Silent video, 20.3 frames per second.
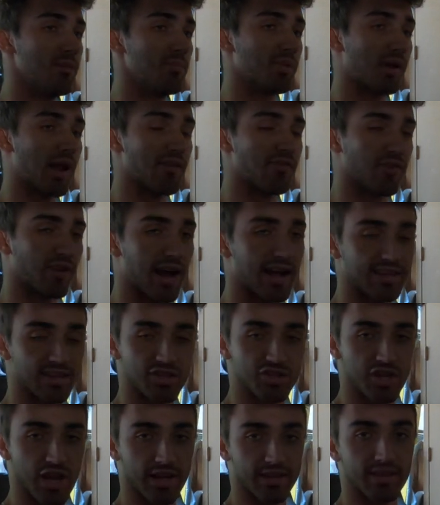but I forgot
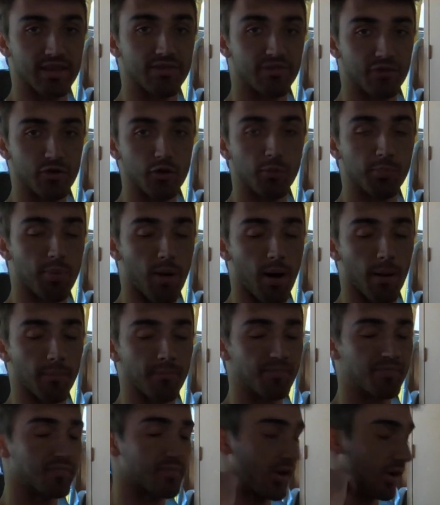to check the fuel pump,